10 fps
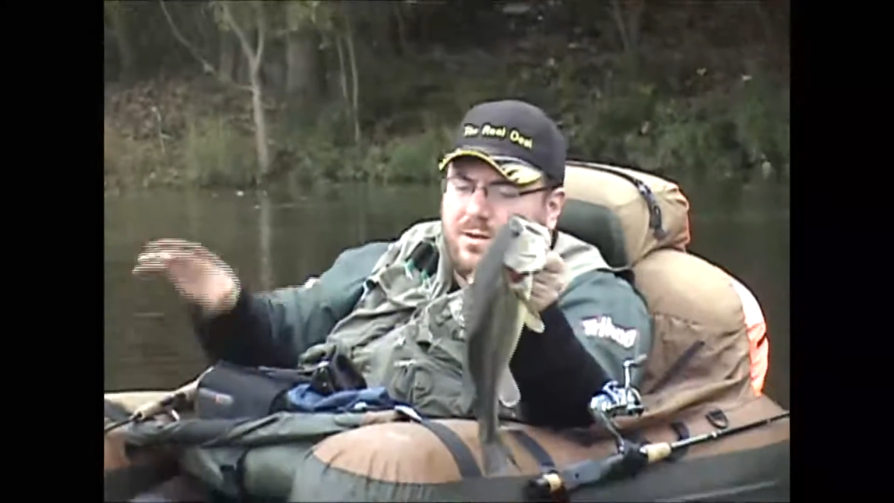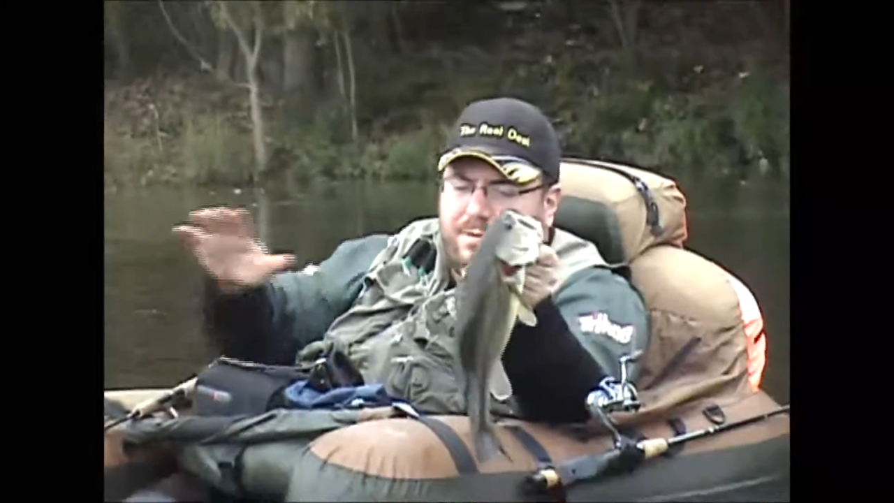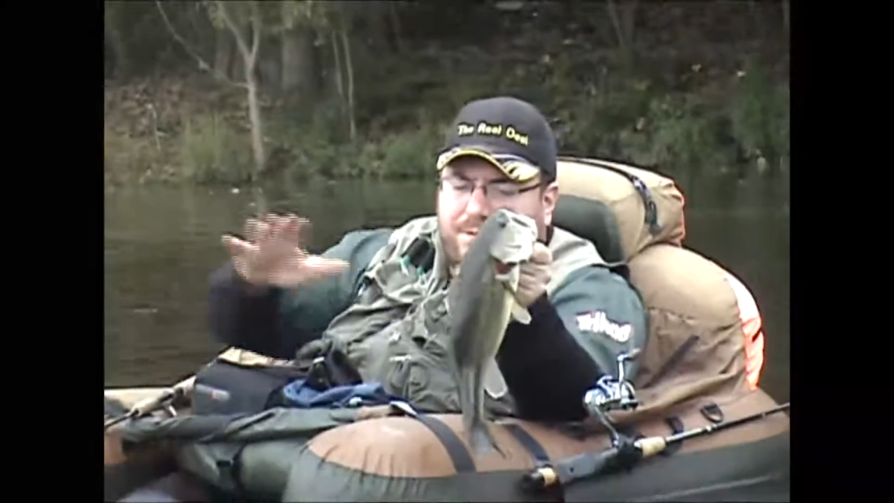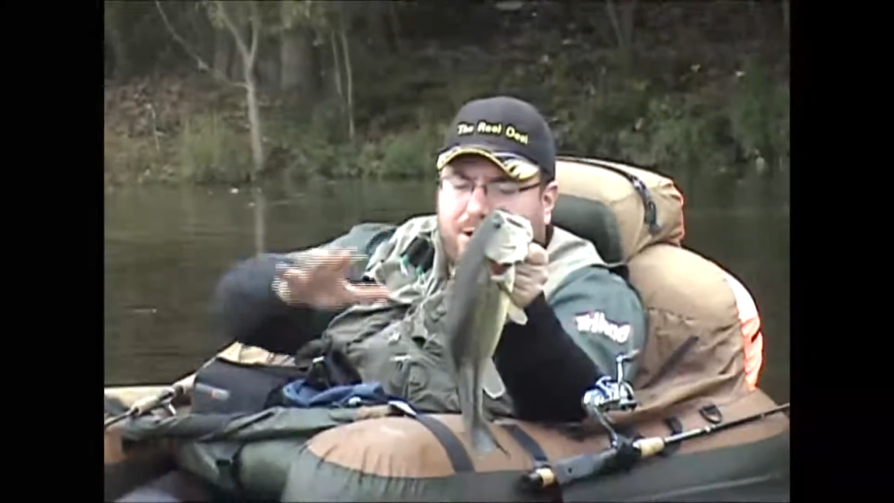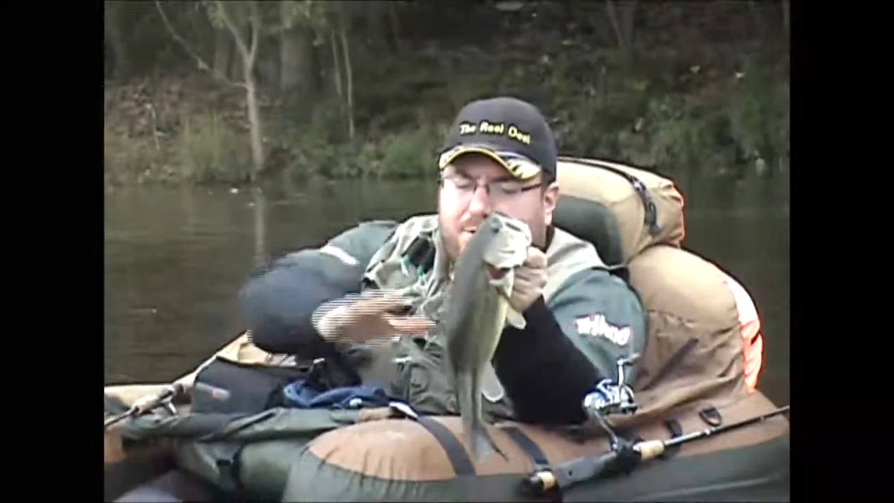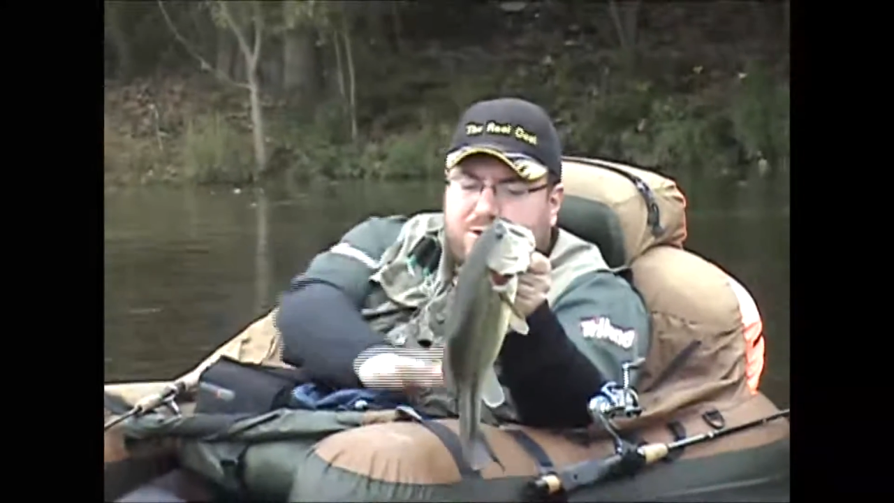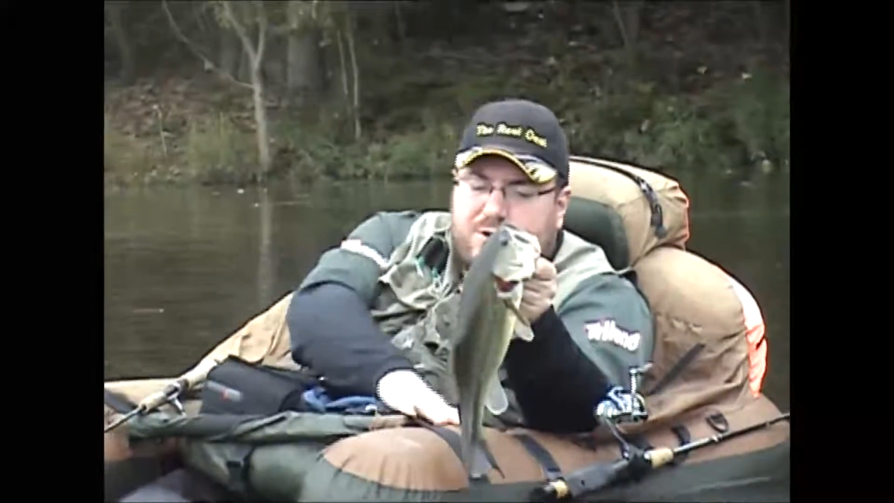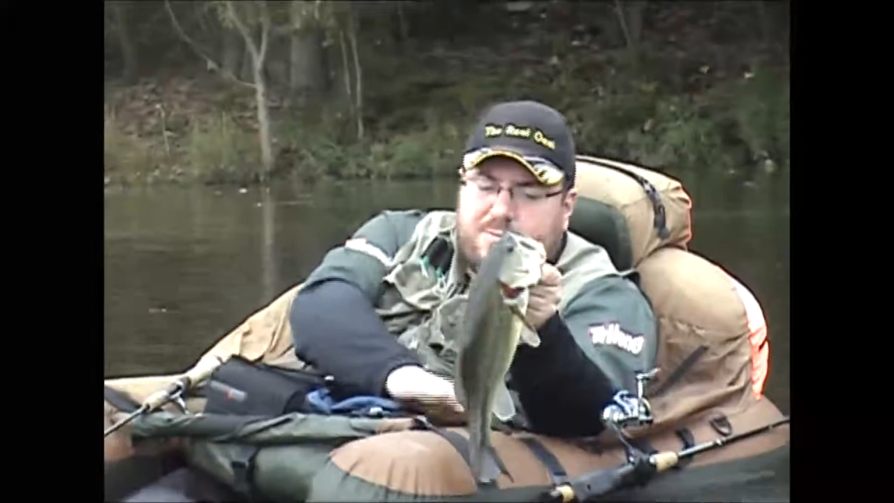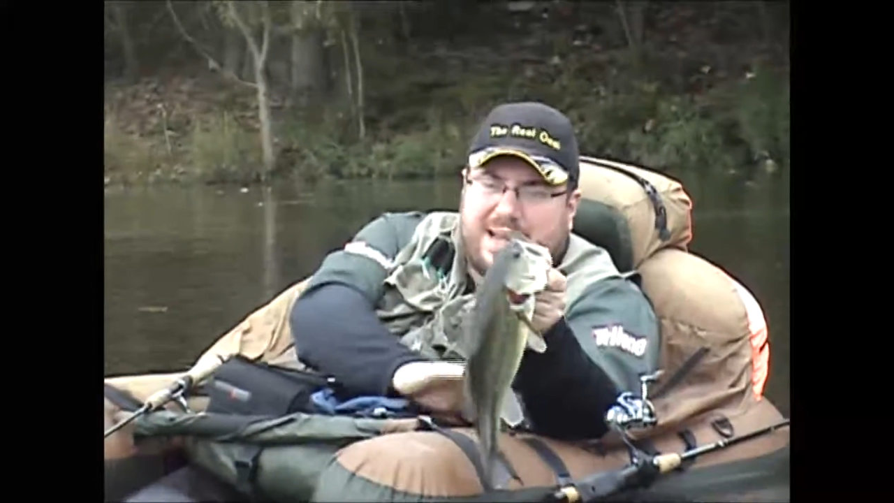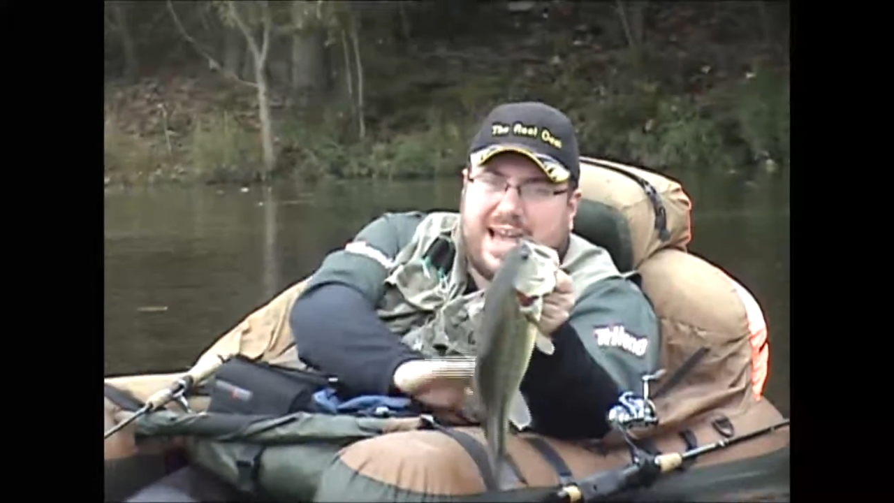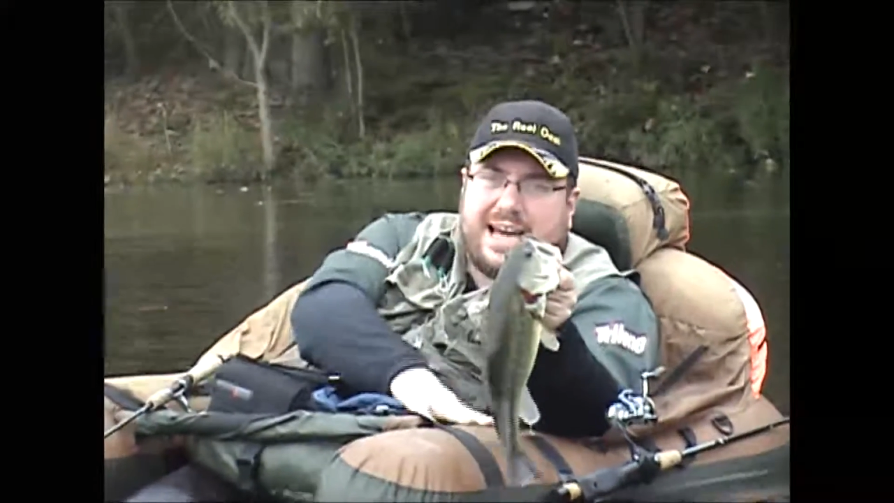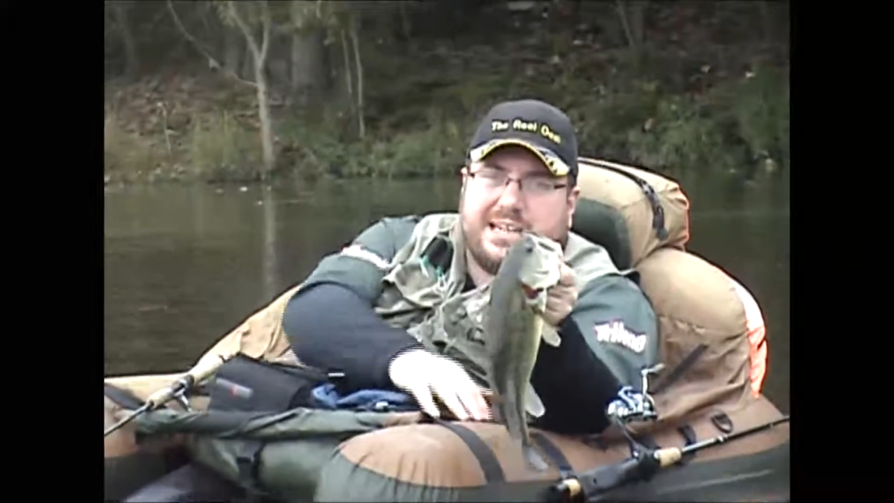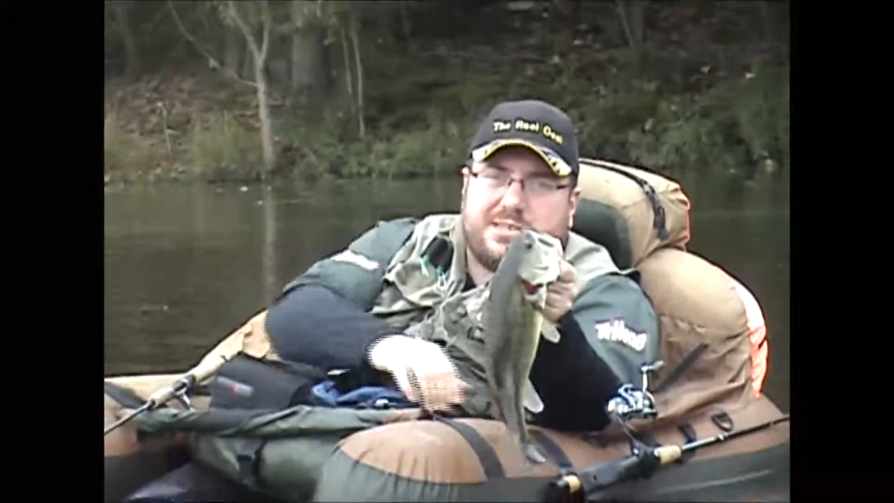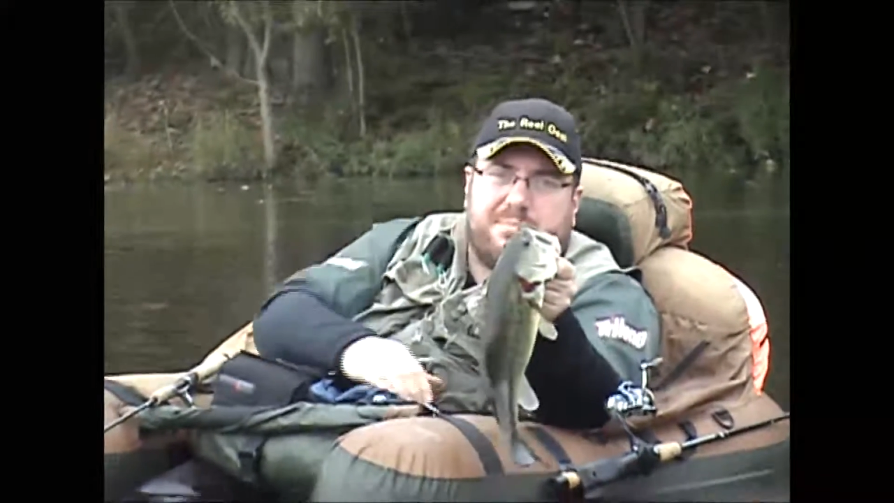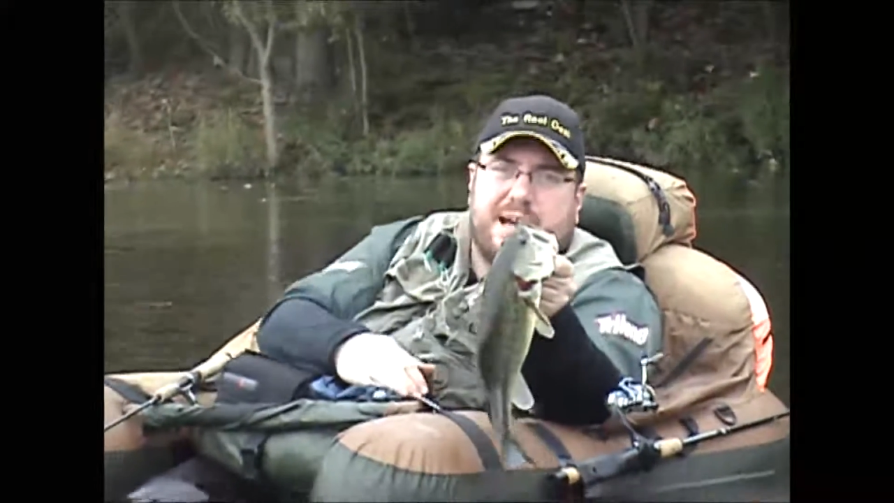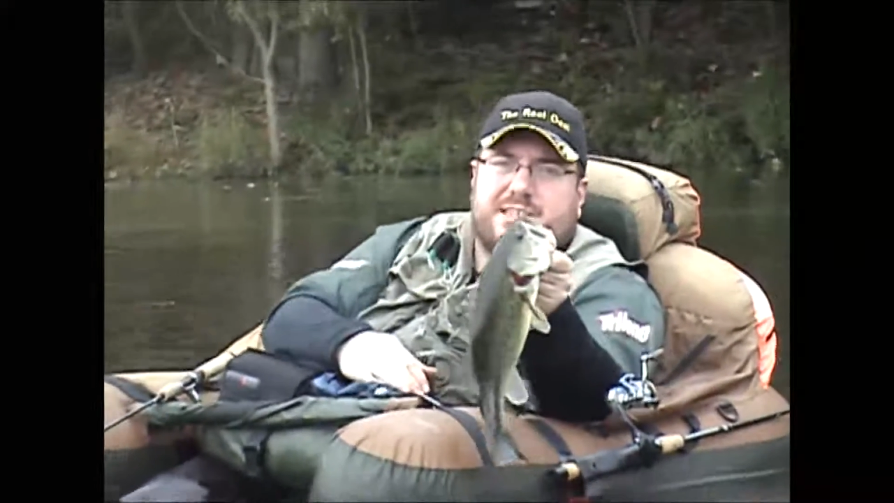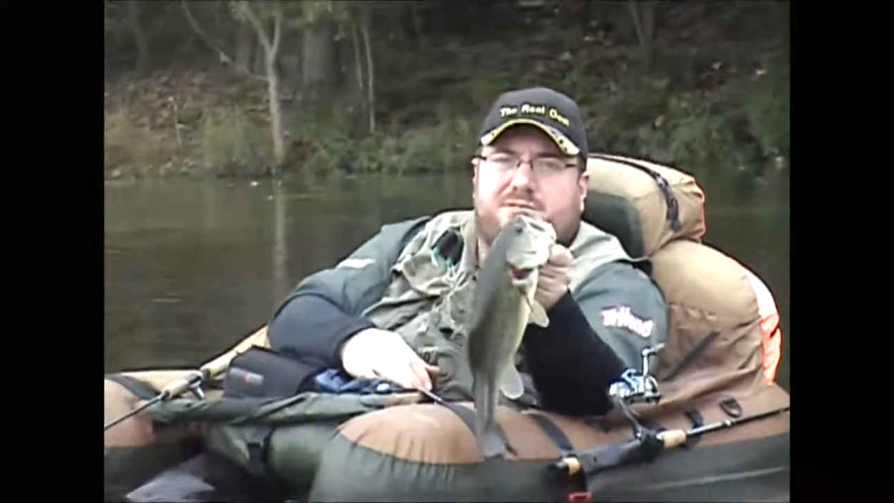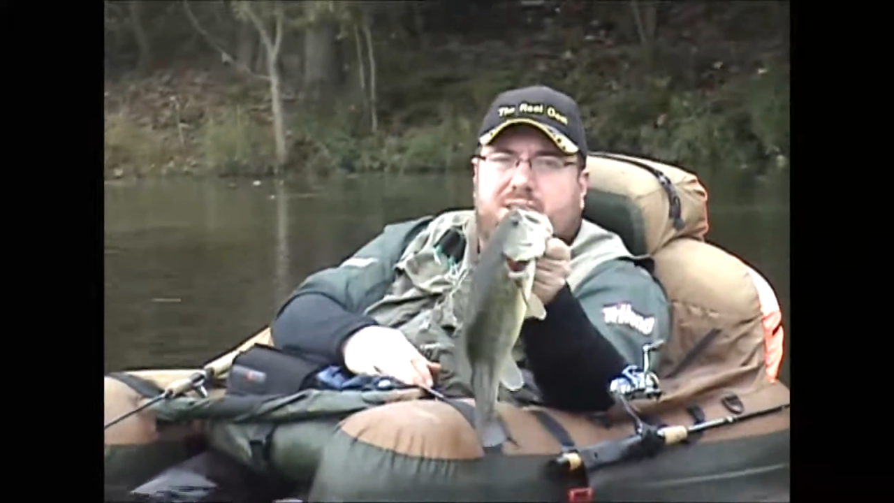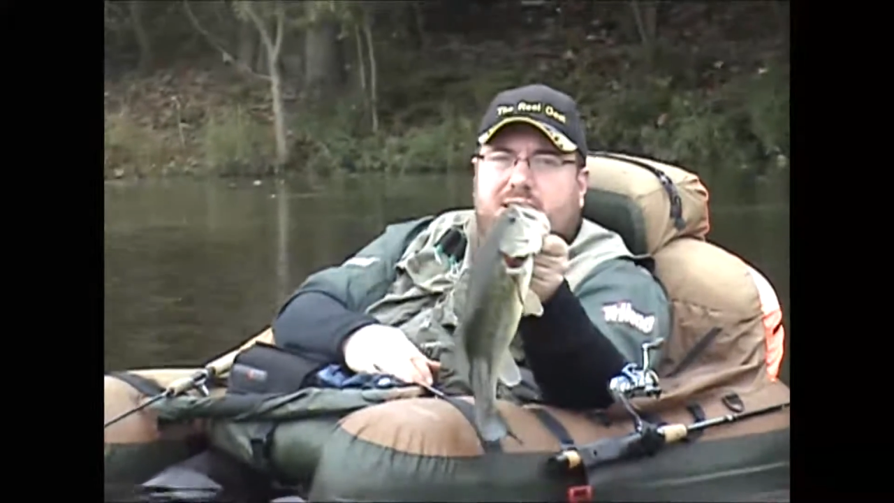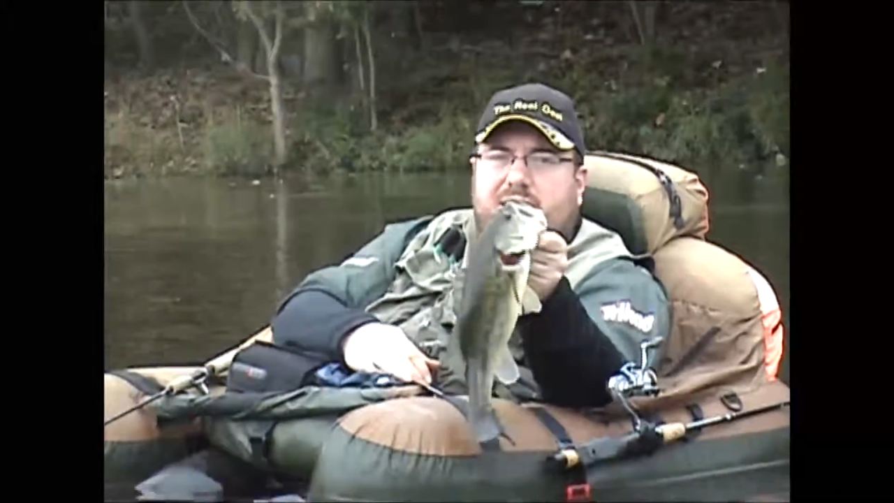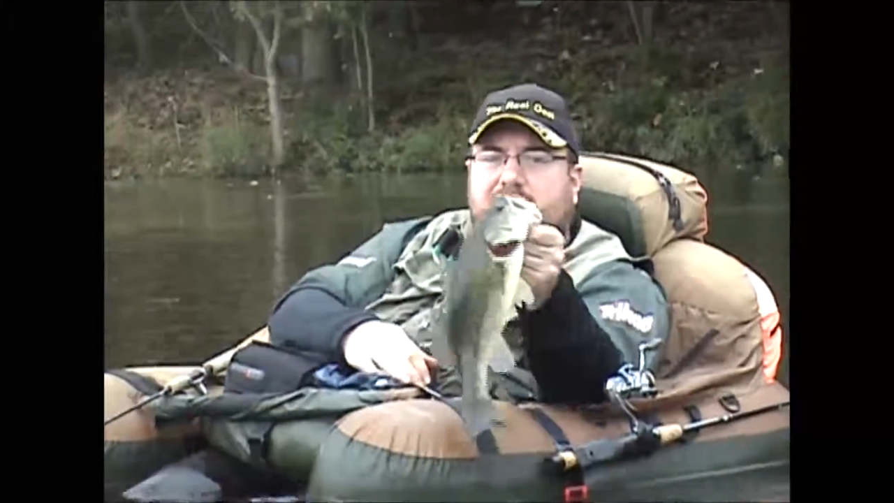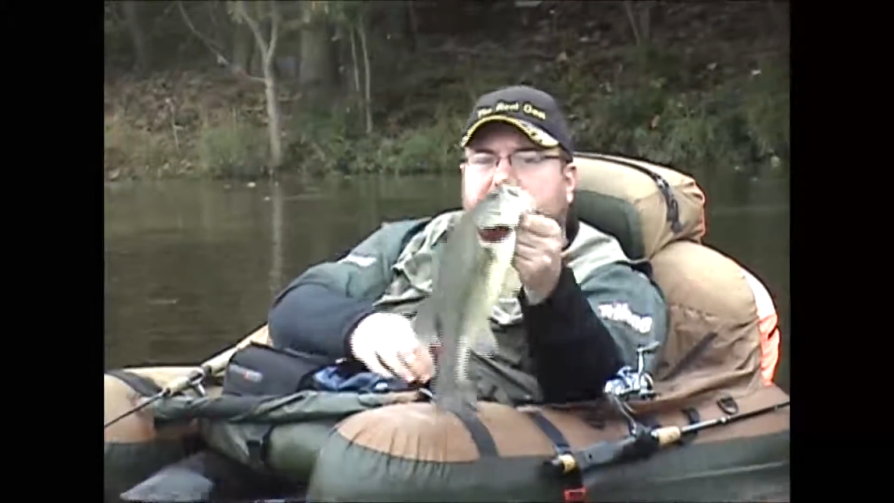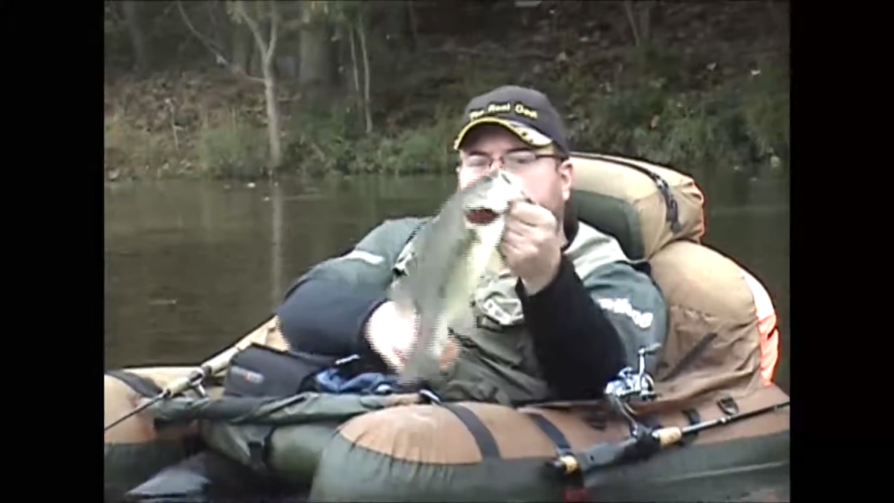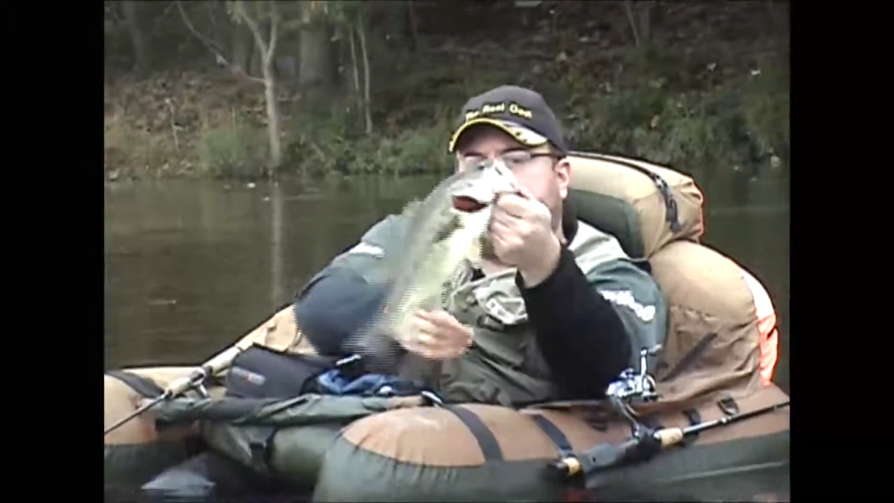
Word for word: Float tubing at its best right here.